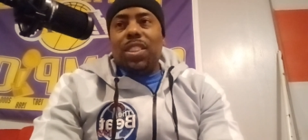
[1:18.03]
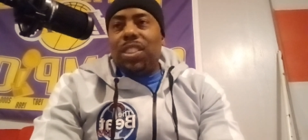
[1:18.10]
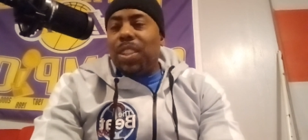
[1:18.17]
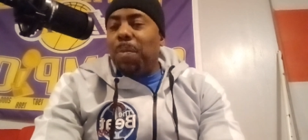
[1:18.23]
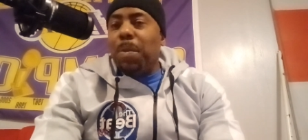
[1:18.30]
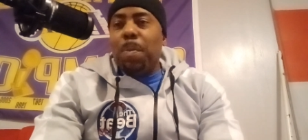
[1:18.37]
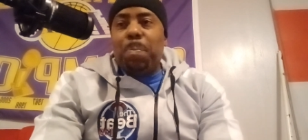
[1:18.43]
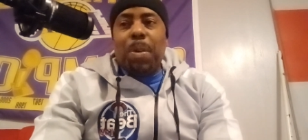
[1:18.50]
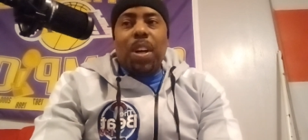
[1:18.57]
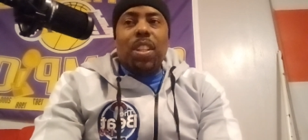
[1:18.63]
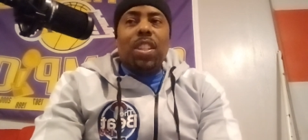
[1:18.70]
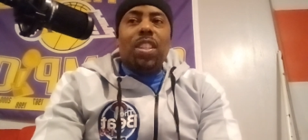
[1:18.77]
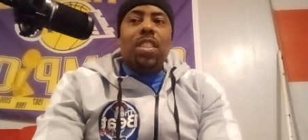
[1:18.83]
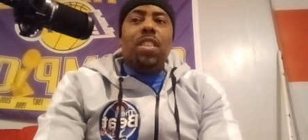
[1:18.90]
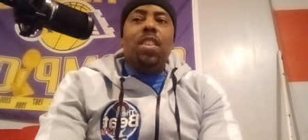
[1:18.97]
Jimmy
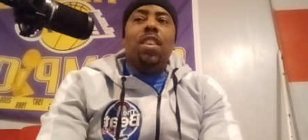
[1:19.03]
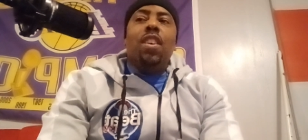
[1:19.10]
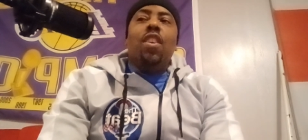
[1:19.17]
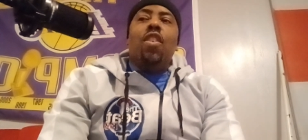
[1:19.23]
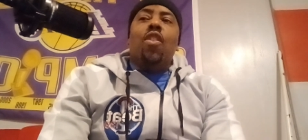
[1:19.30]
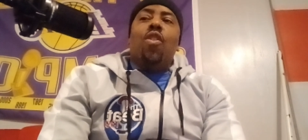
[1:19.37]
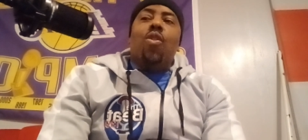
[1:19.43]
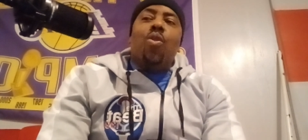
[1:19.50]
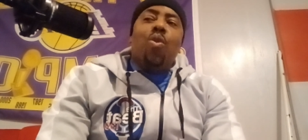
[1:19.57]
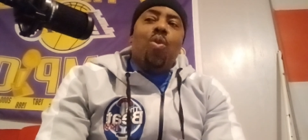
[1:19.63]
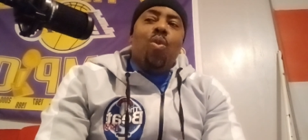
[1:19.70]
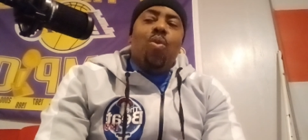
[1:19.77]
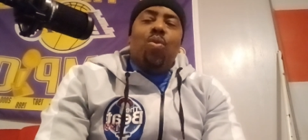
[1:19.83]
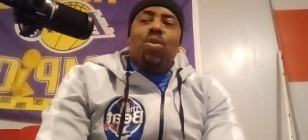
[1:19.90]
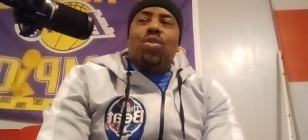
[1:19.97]
Butler,
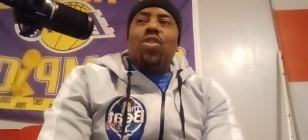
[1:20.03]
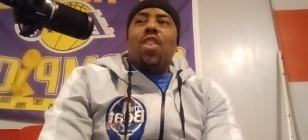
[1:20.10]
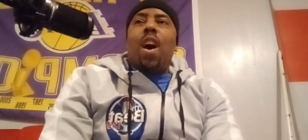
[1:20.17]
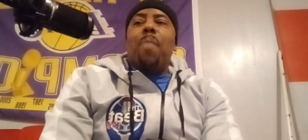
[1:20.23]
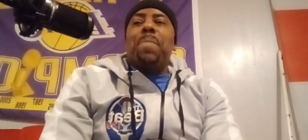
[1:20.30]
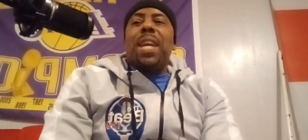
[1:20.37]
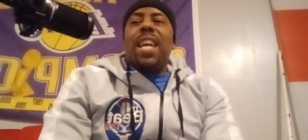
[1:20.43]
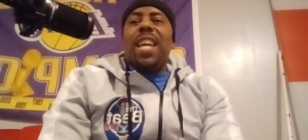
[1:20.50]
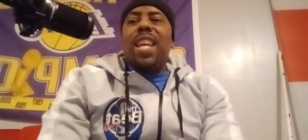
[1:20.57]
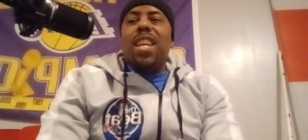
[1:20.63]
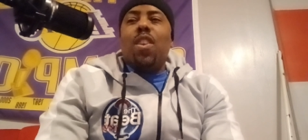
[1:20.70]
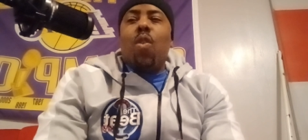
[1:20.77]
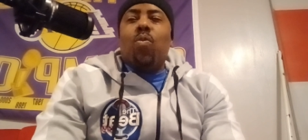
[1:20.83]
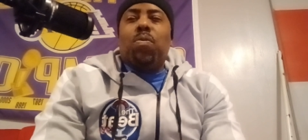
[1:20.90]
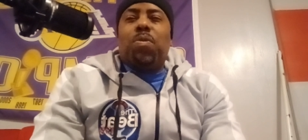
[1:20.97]
who, you know what I mean,
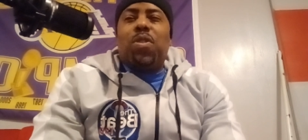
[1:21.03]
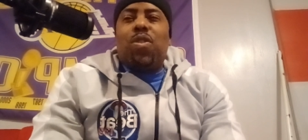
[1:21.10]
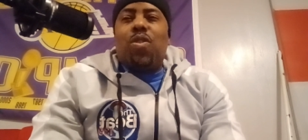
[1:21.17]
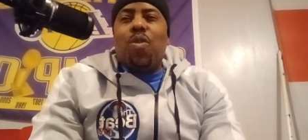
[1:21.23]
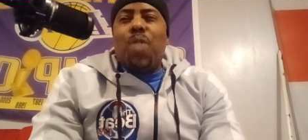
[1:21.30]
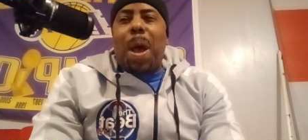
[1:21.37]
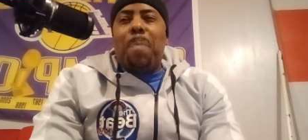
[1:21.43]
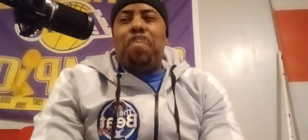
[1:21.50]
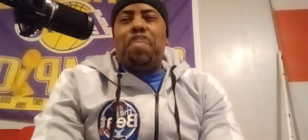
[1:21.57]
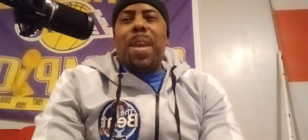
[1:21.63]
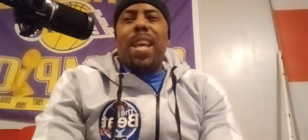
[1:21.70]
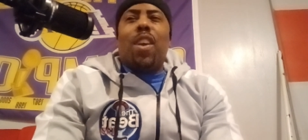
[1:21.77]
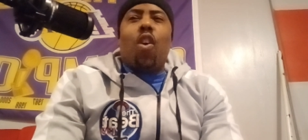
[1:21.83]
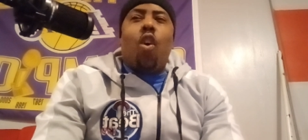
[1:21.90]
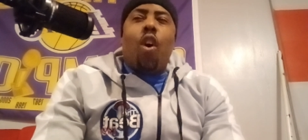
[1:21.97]
he don't do that
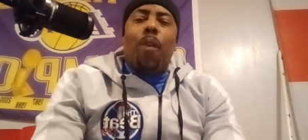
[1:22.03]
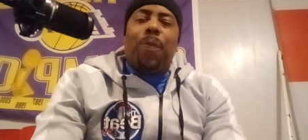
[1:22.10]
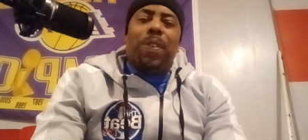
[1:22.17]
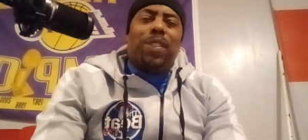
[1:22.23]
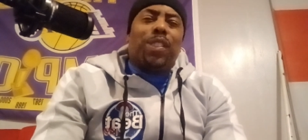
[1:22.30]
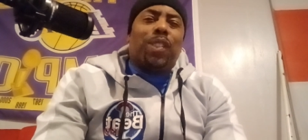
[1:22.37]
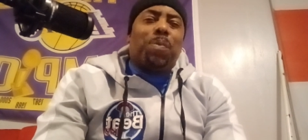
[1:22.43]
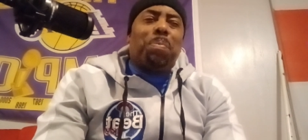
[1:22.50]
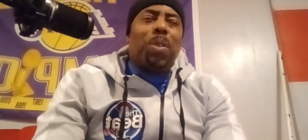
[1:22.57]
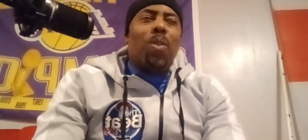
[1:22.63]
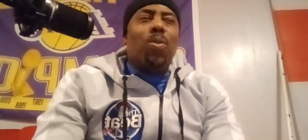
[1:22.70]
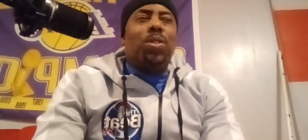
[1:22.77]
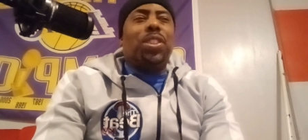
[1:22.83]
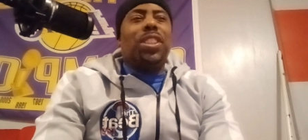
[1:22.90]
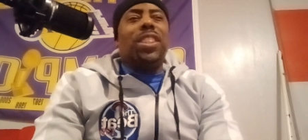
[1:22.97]
big offense
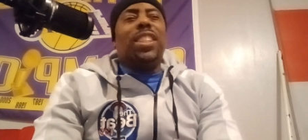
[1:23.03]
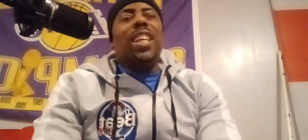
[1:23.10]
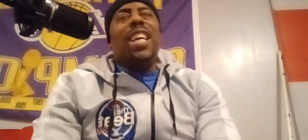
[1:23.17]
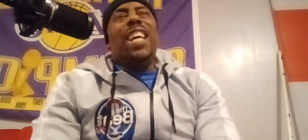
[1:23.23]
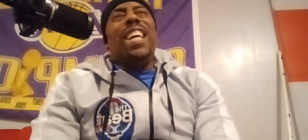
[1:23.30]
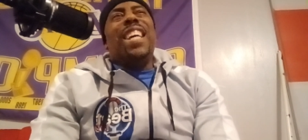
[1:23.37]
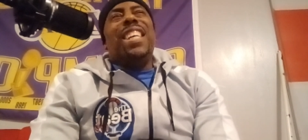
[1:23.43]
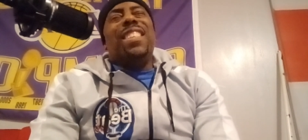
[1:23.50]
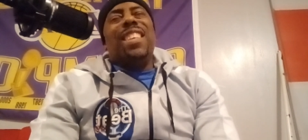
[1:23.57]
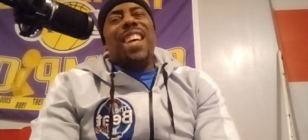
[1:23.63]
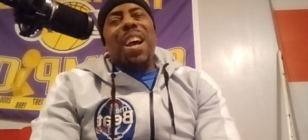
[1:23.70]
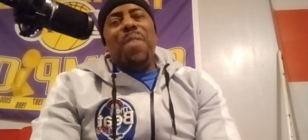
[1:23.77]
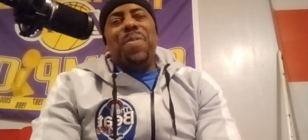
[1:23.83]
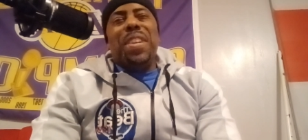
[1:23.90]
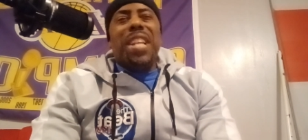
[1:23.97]
explosion.
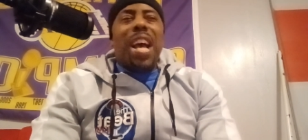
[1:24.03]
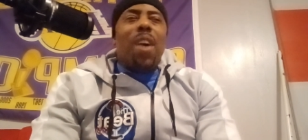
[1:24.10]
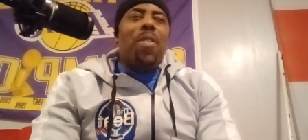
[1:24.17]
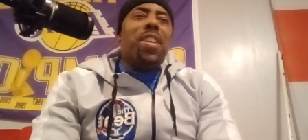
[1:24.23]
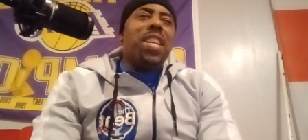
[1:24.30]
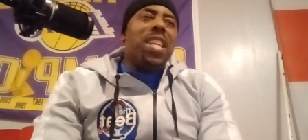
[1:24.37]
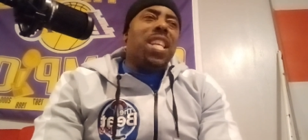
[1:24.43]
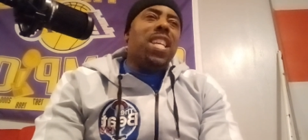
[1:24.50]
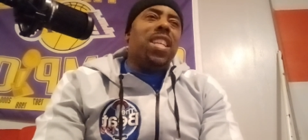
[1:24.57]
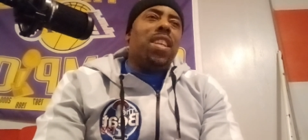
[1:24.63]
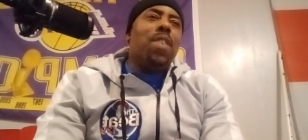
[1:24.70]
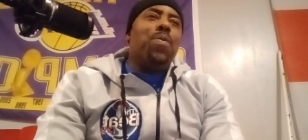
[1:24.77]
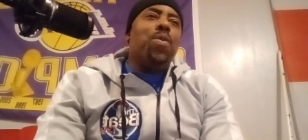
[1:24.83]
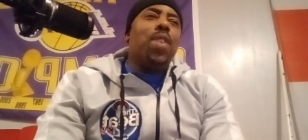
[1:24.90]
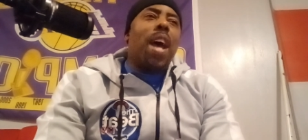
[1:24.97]
Every now and then he
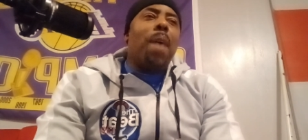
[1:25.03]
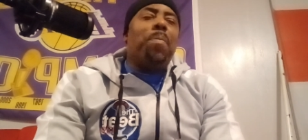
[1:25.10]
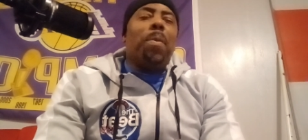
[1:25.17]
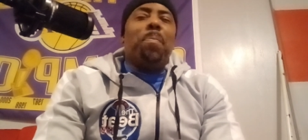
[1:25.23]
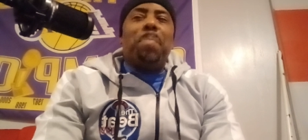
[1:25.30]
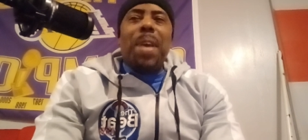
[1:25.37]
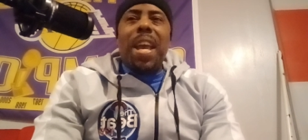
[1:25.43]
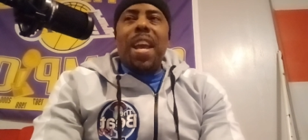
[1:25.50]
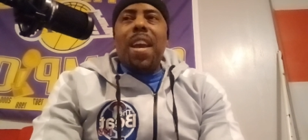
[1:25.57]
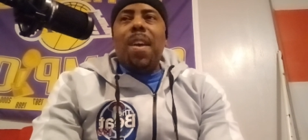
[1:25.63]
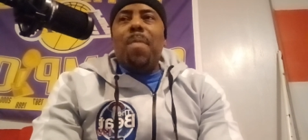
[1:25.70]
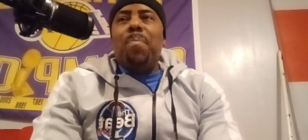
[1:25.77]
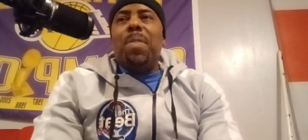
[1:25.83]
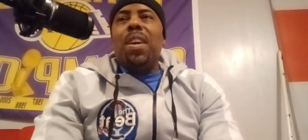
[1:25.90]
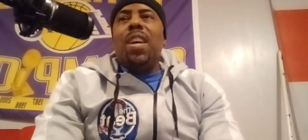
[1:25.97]
give you that, but
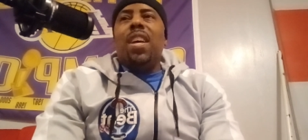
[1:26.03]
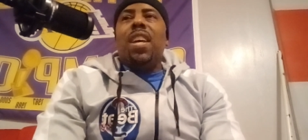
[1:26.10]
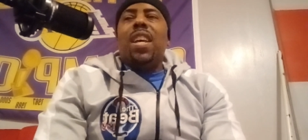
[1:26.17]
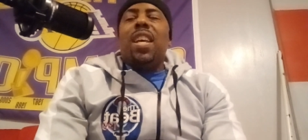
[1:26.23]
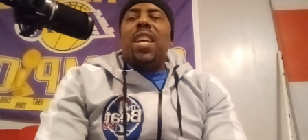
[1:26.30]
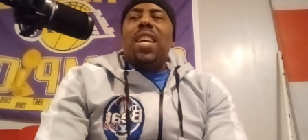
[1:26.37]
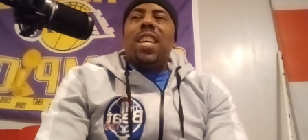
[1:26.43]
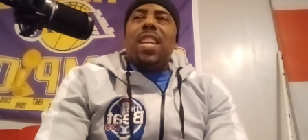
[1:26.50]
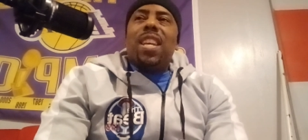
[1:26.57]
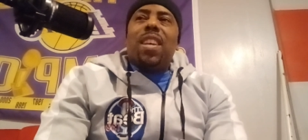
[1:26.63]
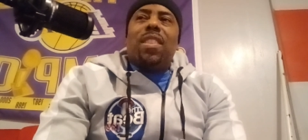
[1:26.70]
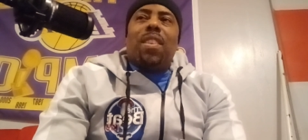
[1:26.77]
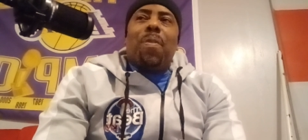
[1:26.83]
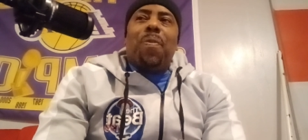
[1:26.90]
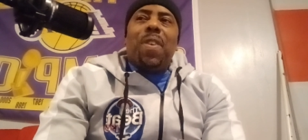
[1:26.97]
Bam, he
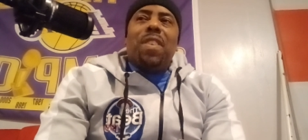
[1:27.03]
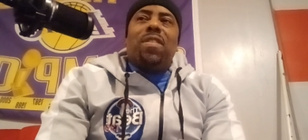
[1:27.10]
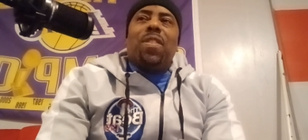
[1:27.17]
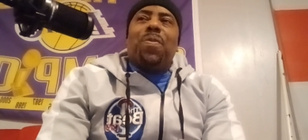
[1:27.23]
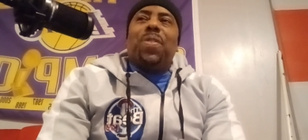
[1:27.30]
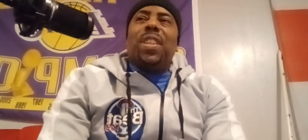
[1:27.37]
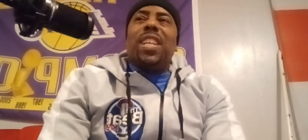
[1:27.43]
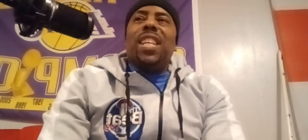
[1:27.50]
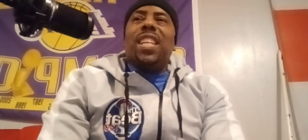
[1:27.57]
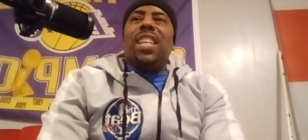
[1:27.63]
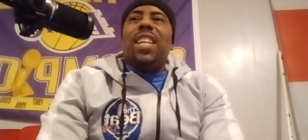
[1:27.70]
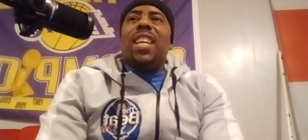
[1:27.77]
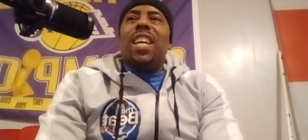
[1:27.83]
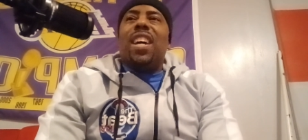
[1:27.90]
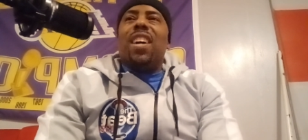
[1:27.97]

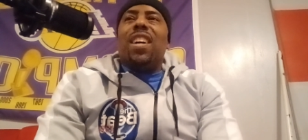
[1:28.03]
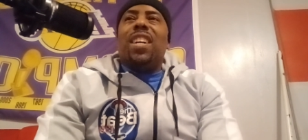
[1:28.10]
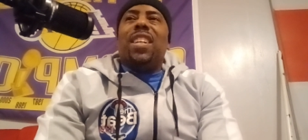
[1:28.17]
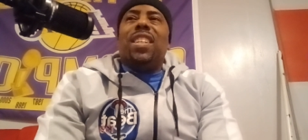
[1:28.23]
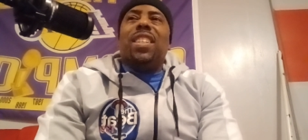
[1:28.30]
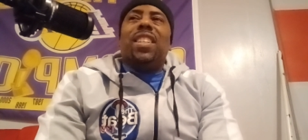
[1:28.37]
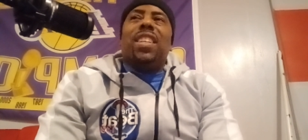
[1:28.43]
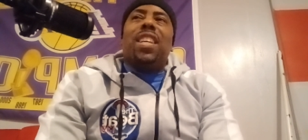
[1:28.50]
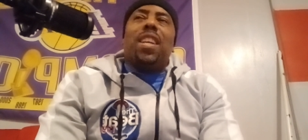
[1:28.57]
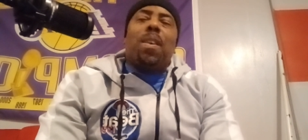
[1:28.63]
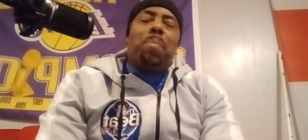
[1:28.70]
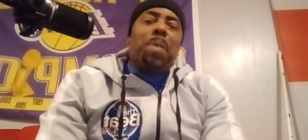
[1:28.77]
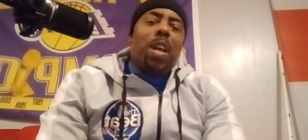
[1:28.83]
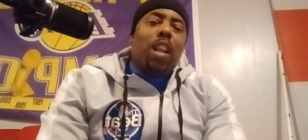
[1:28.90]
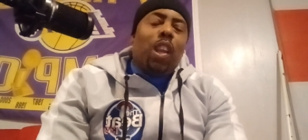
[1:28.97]
defensively, he
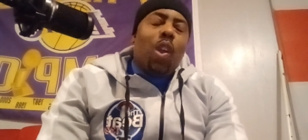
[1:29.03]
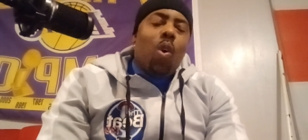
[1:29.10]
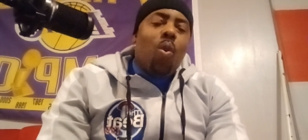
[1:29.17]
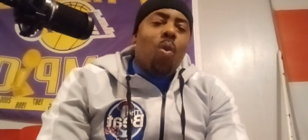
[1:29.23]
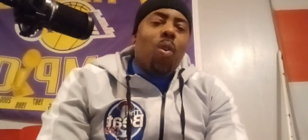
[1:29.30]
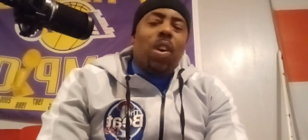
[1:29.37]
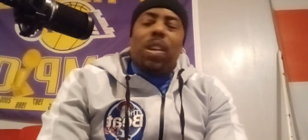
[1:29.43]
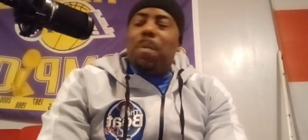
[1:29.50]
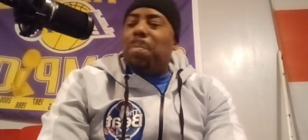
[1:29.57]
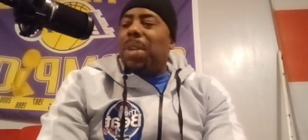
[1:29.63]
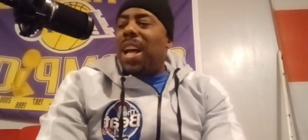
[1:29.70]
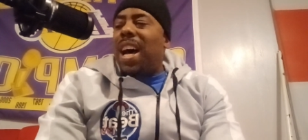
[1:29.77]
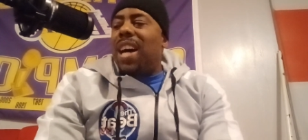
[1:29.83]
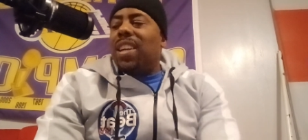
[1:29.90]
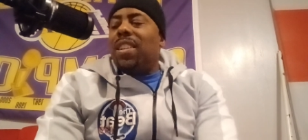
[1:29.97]
could be a low on the
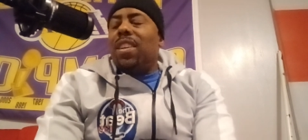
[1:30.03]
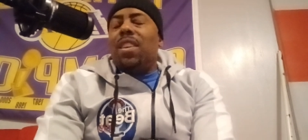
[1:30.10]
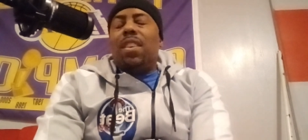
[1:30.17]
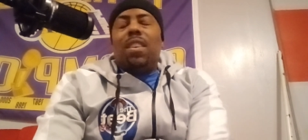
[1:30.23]
block.